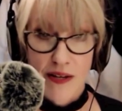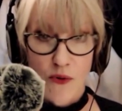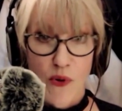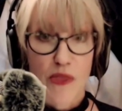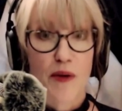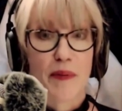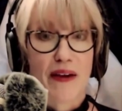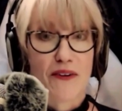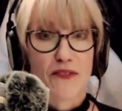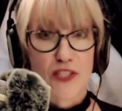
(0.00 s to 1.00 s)
with a
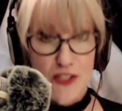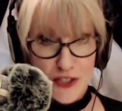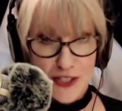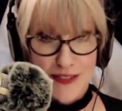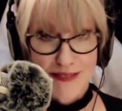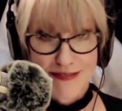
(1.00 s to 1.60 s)
pound of ginger